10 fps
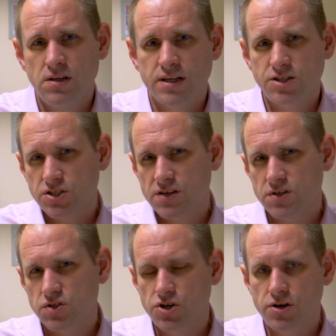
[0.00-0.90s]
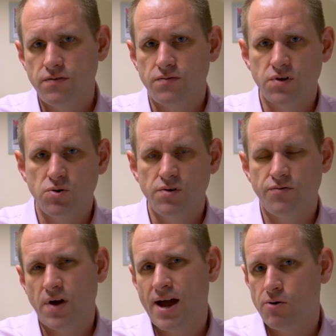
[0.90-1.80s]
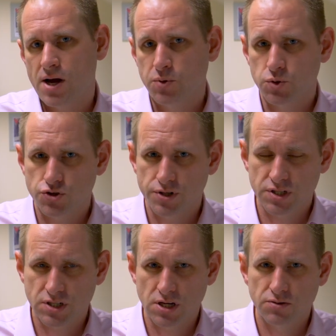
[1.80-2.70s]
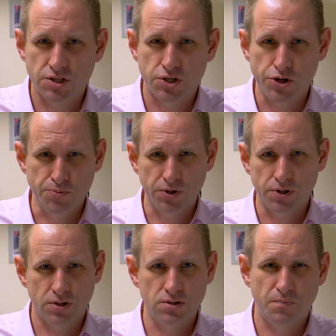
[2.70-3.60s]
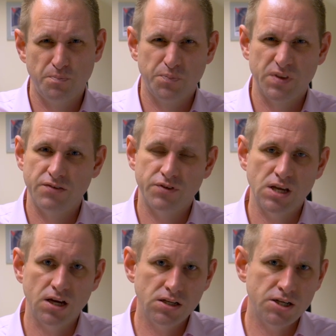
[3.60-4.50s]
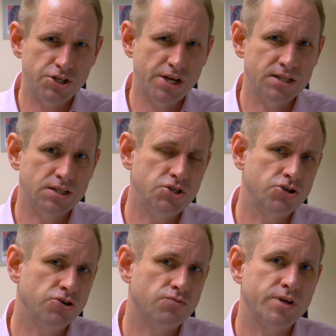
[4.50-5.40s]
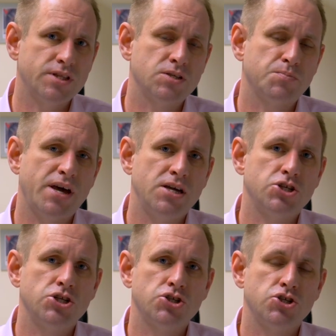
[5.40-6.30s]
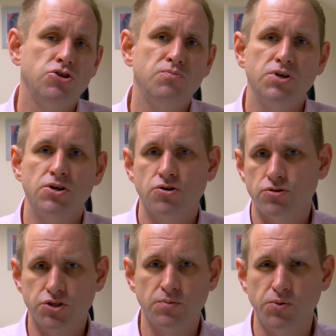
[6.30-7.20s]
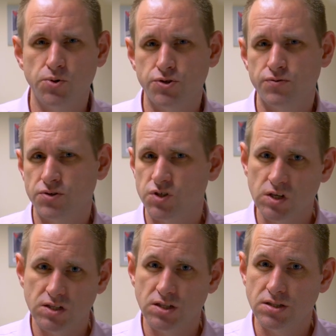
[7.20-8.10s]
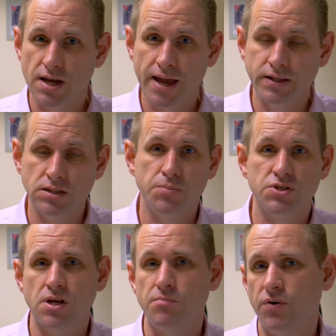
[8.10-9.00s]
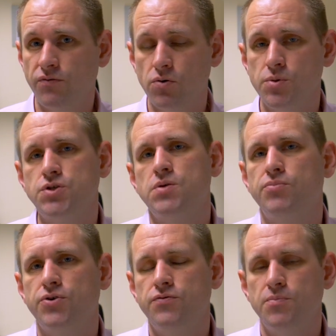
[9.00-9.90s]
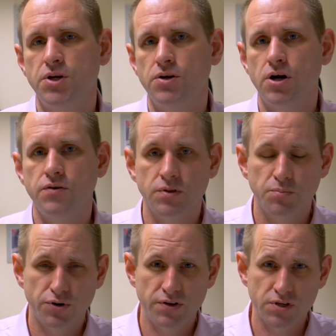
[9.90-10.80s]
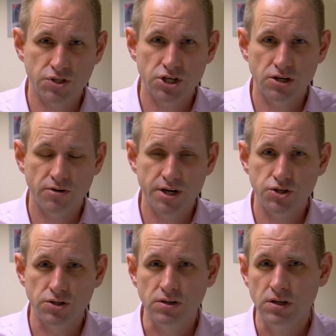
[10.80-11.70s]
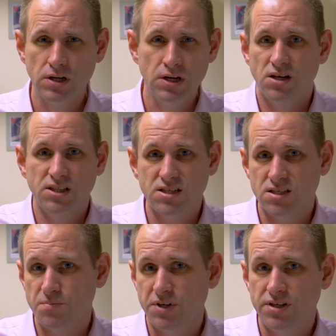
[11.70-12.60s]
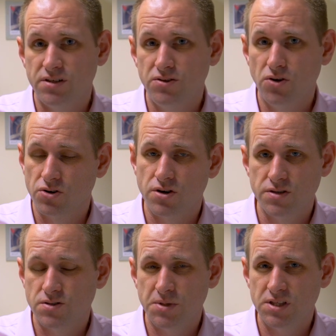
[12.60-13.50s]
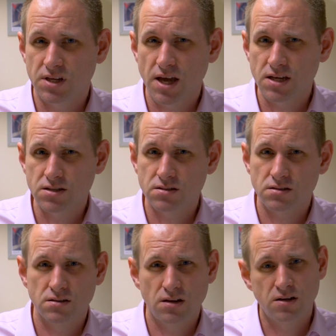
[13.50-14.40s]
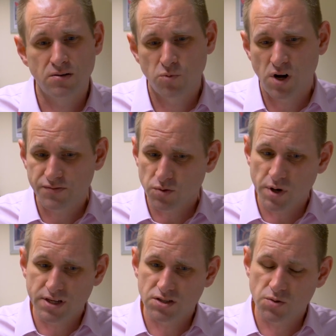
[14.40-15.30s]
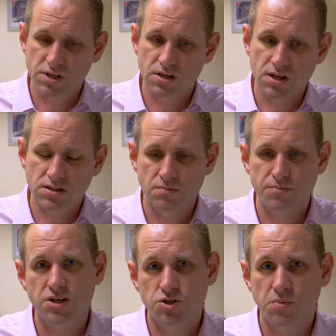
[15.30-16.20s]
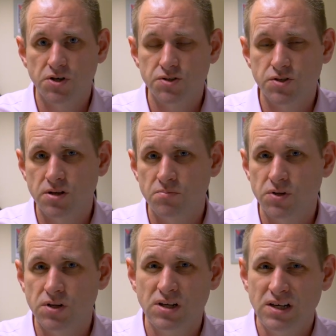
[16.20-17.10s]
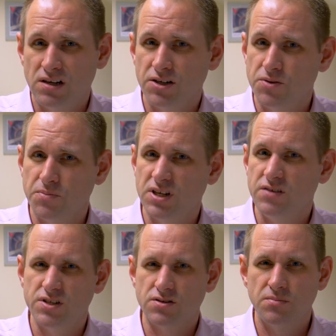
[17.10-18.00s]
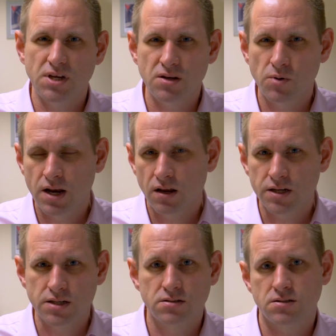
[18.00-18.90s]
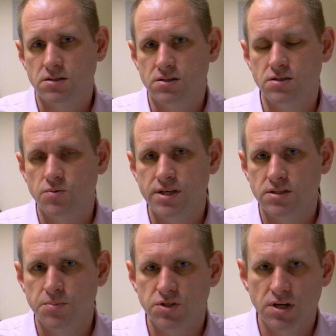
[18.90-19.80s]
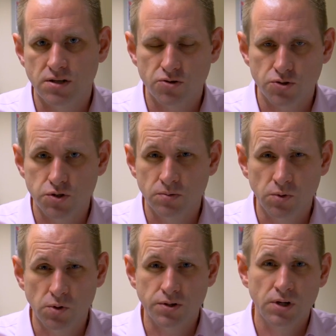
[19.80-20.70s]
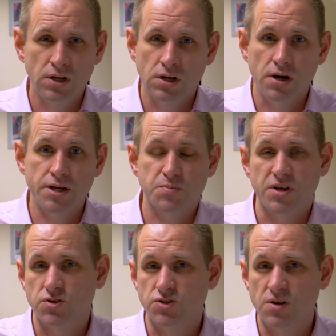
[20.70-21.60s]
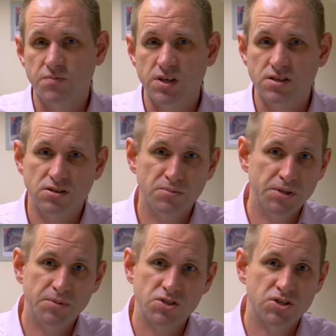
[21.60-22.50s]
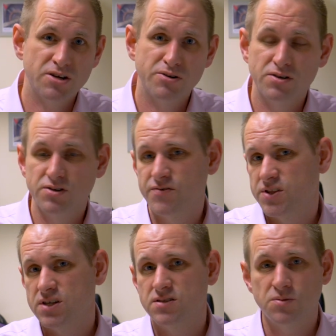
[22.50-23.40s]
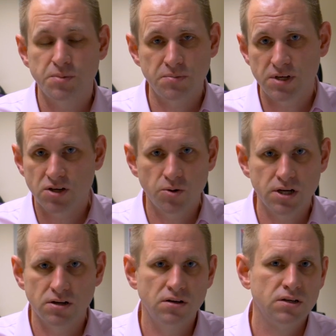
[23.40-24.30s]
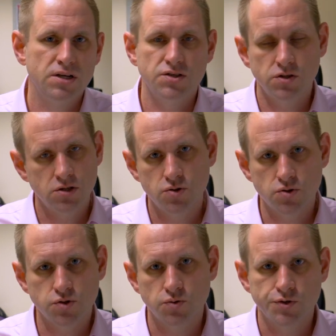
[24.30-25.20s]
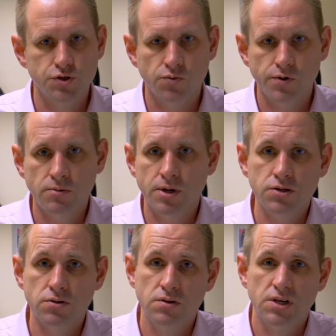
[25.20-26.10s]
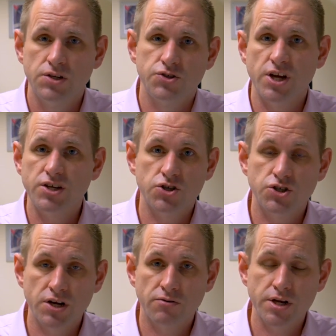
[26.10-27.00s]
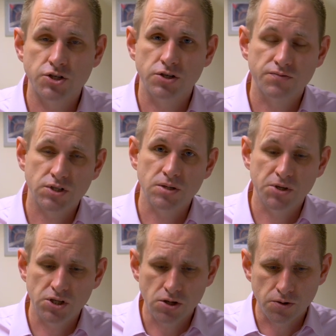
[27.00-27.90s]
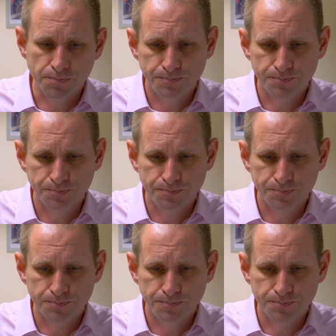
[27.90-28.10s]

That just gives us an overview of how Apple's trying to sell this notebook. And for the uninitiated, you could read this page and assume that across the board, you've got 60 to 80% performance improvement over the previous generation. And that's simply not going to be the case. We'll have to wait until we can get some benchmarks done, but I don't believe it's going to be anywhere like 60 to 80% across the board. I expect on some things it'll be a bit slower, on other things it'll be a bit quicker. It's the usual sort of story when you change a generation of CPU.